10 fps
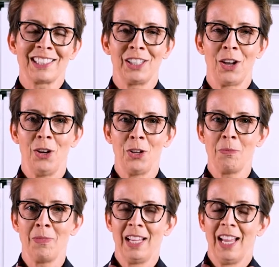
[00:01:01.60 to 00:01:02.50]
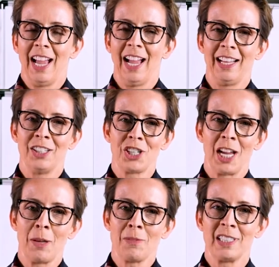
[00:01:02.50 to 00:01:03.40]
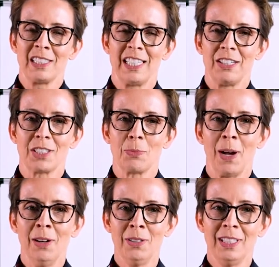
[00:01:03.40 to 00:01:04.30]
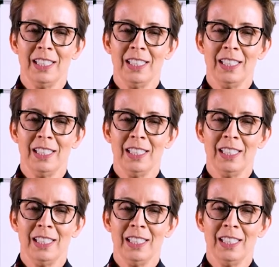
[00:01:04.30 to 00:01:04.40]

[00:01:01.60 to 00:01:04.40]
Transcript: at home, and James is here as well.